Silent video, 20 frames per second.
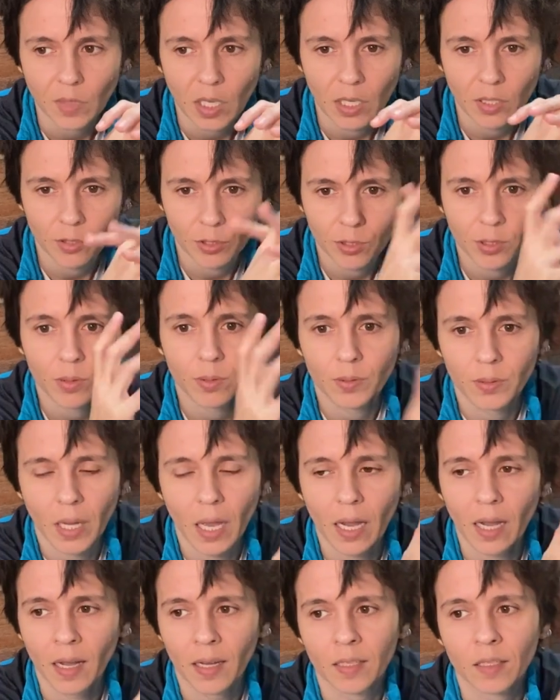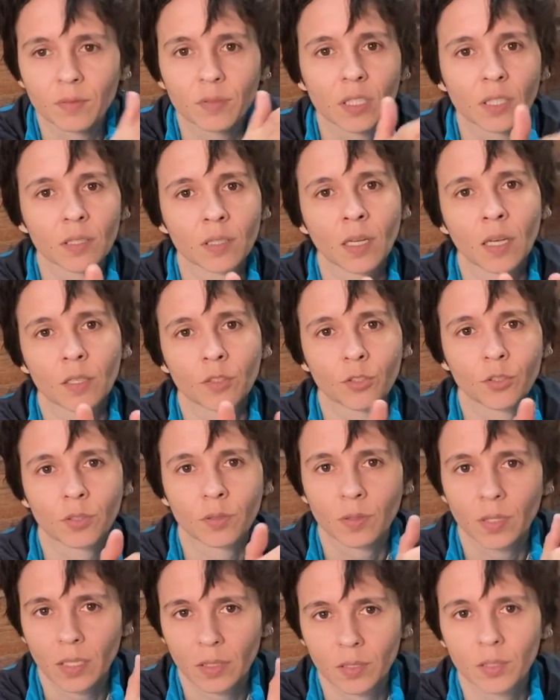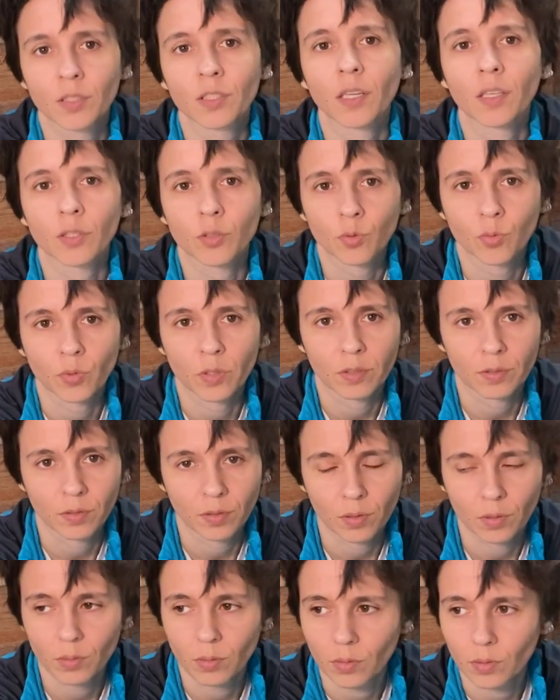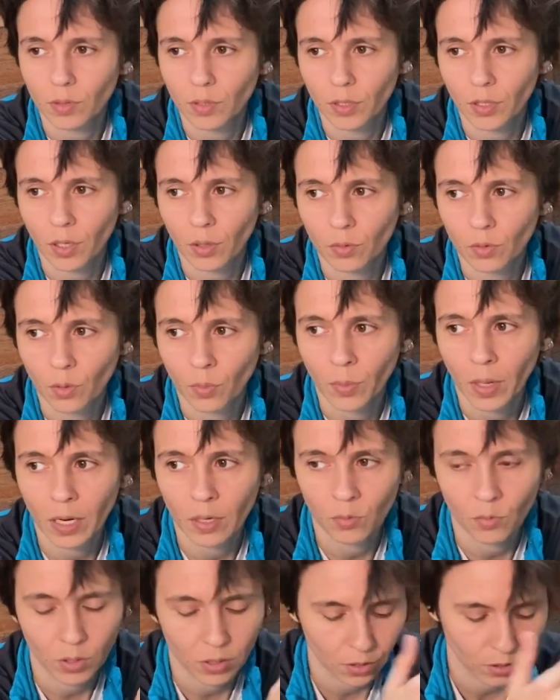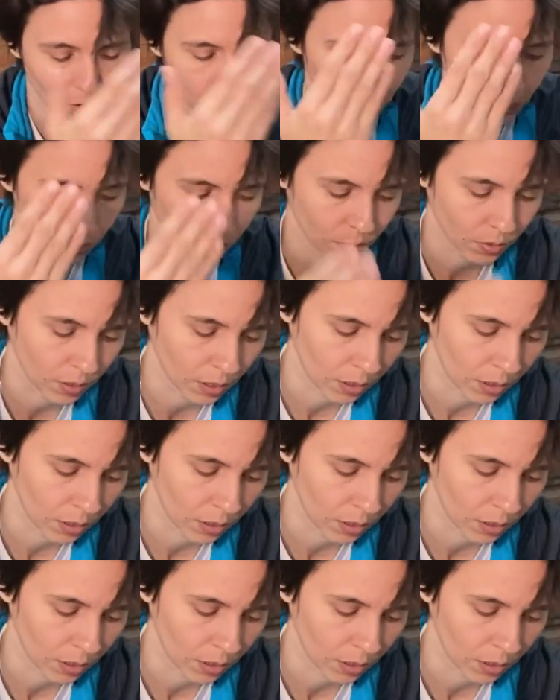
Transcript: It's just that kind of a connection that stays with you, you know, no matter what you do.